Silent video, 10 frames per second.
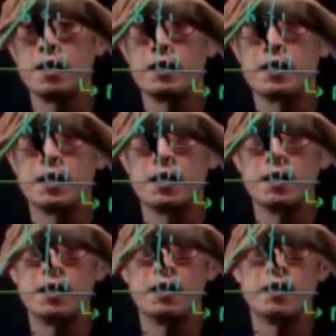
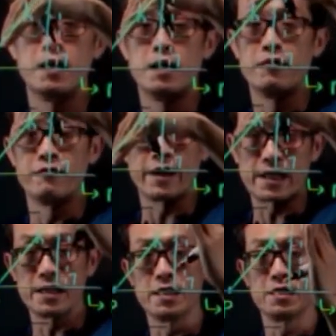the
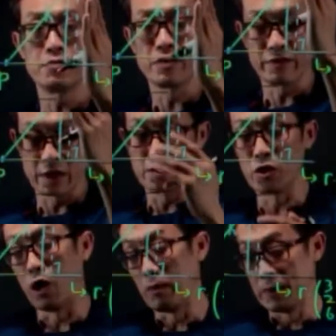vector with the
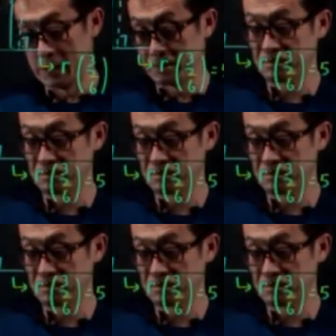normal.